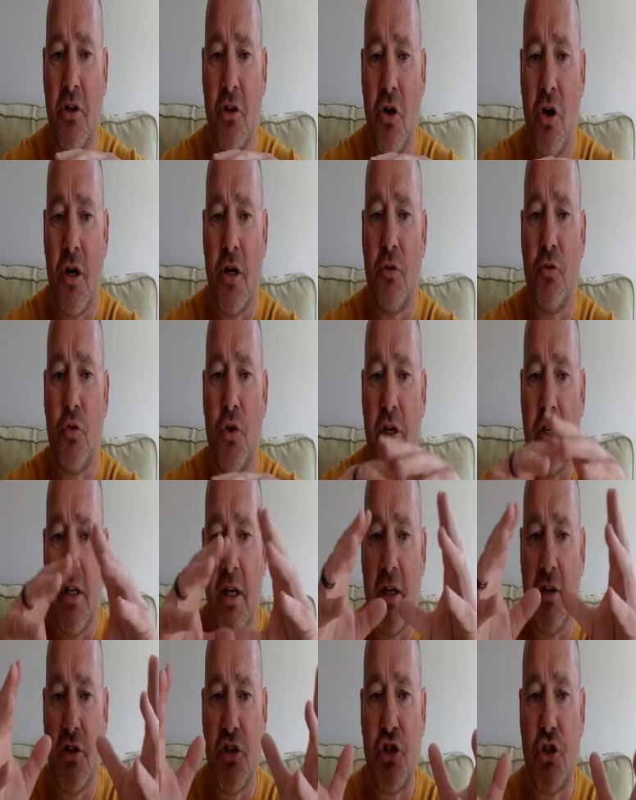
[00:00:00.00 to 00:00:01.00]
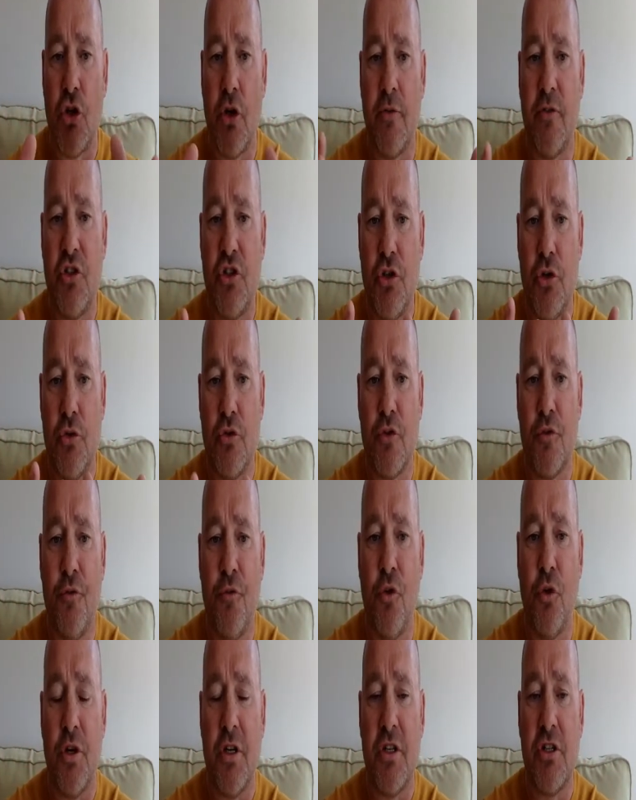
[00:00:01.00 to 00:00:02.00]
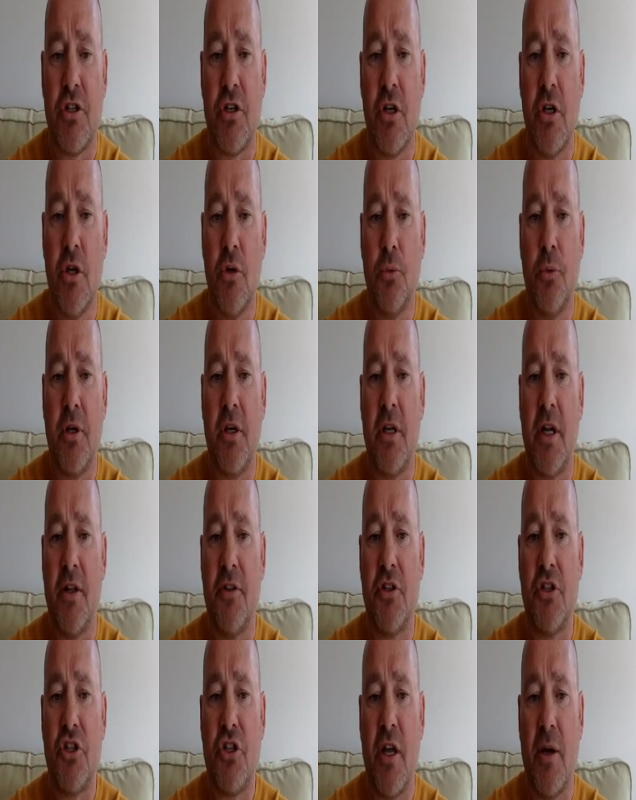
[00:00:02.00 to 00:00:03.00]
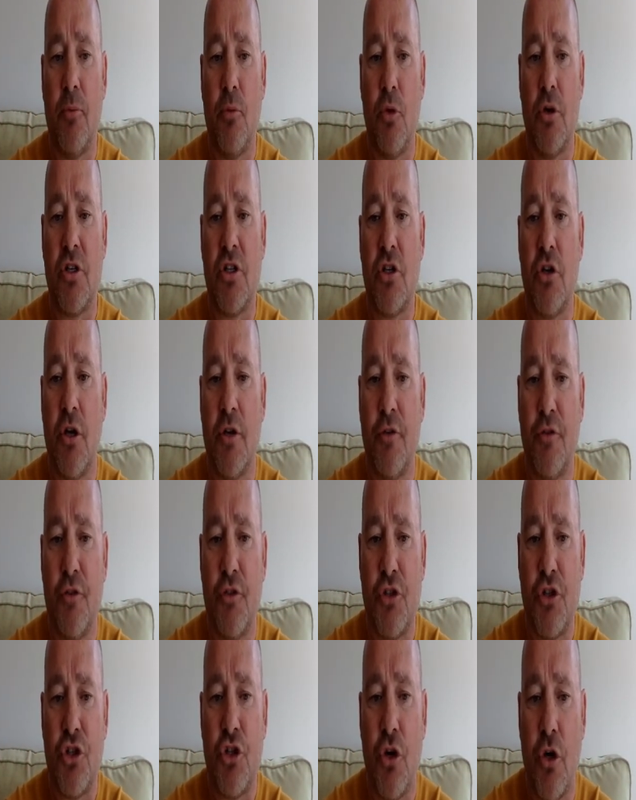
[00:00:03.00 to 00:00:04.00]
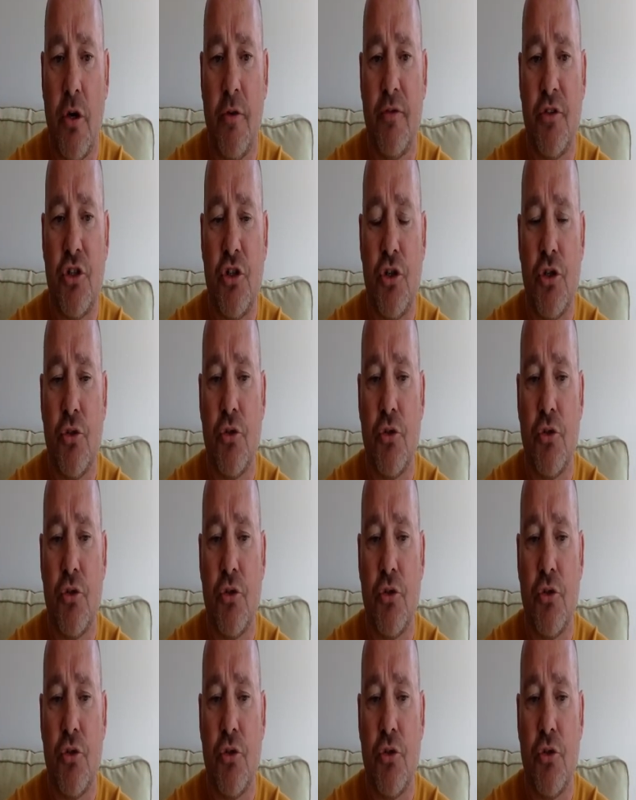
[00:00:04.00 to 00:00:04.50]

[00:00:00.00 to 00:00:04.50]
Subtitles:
can kind of really get the service user voice, we can understand what it's like for the service